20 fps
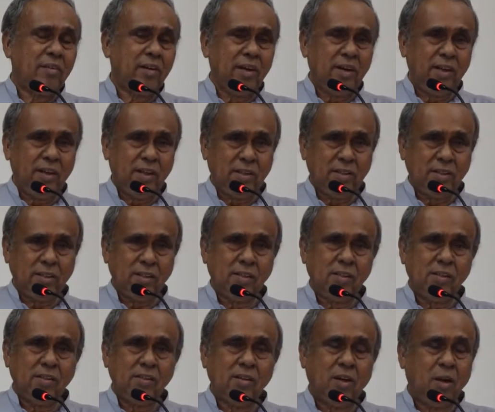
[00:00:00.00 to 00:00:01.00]
radiation,
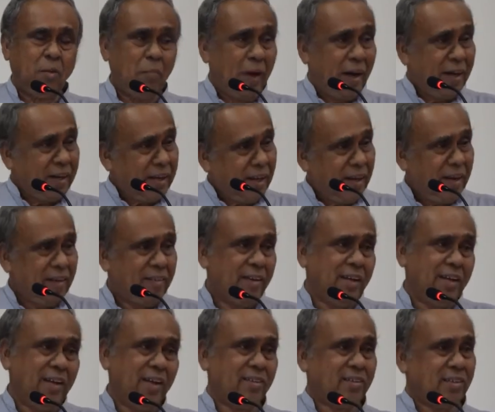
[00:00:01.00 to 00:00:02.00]
or matter and
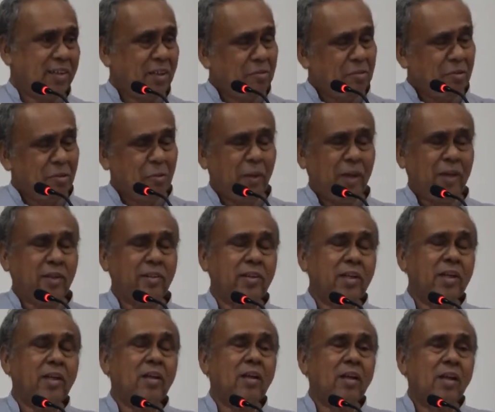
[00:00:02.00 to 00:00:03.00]
radiation, if you might
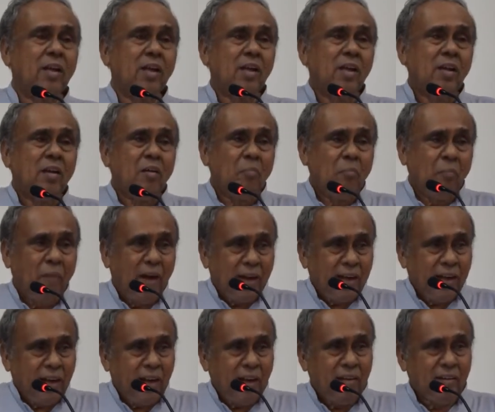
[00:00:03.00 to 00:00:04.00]
say.
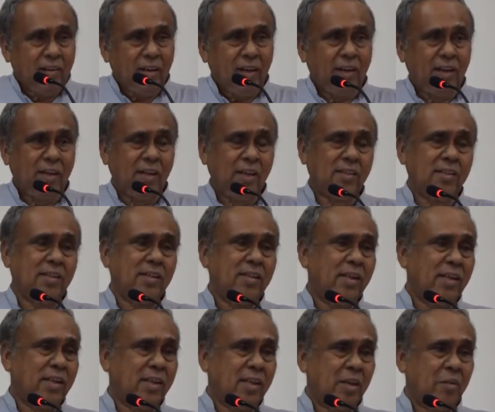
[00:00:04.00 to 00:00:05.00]
Matter and radiation
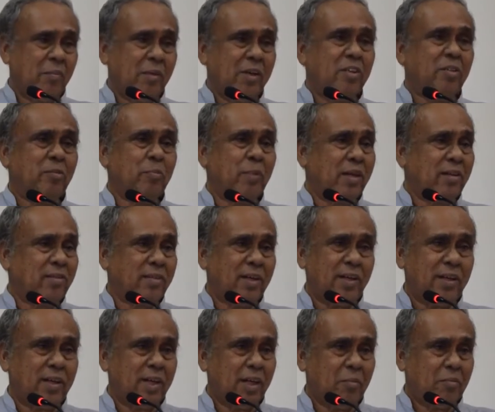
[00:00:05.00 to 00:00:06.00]
determine space
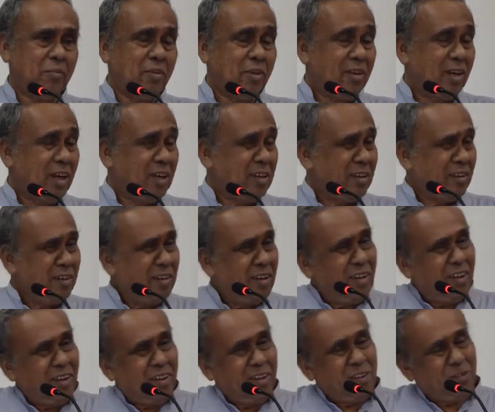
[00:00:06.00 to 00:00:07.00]
and time. Not
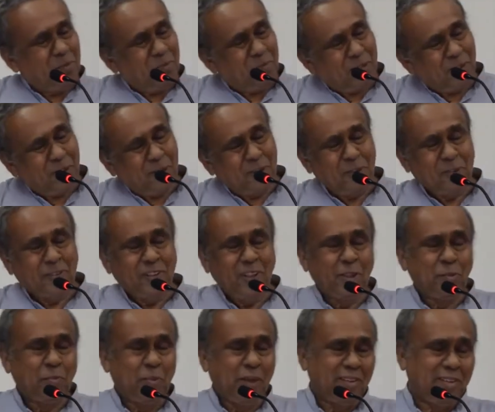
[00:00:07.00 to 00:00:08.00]
wrong to
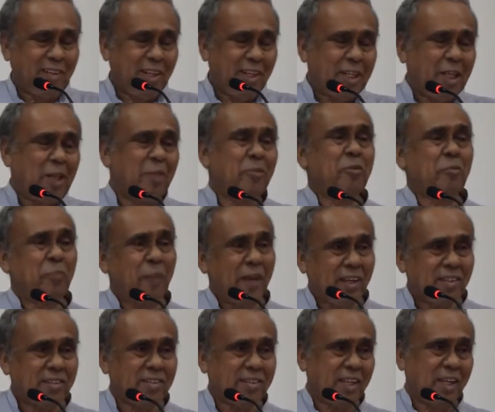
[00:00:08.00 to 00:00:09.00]
say space and time.
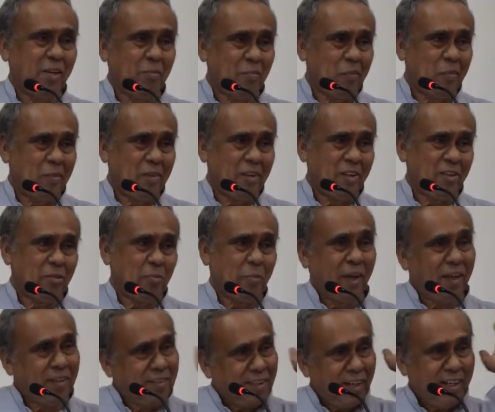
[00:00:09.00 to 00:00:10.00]
Space-time.
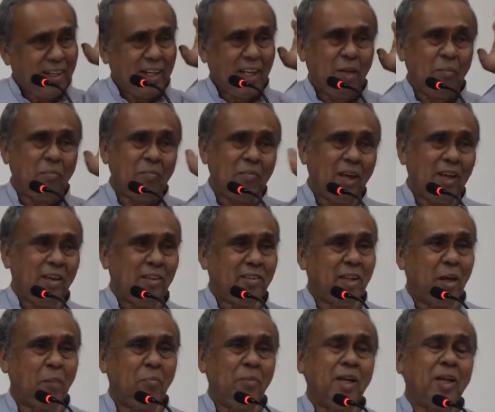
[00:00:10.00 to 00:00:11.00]
Space and time
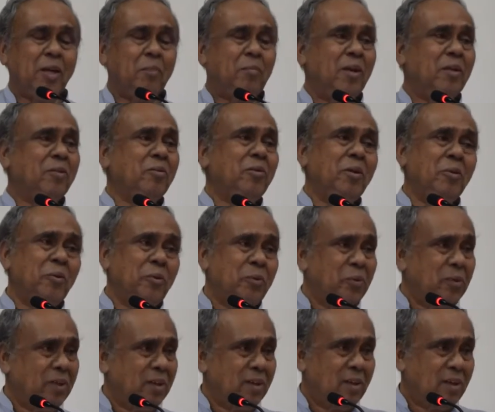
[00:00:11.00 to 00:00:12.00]
is applicable to
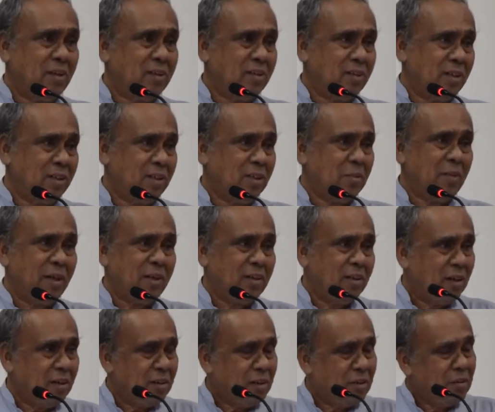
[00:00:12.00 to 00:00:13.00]
Newtonian ontology, but
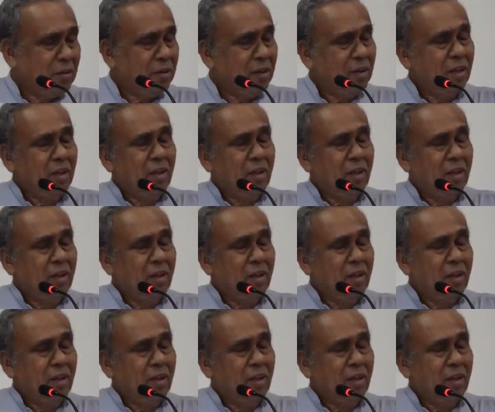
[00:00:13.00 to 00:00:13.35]
not to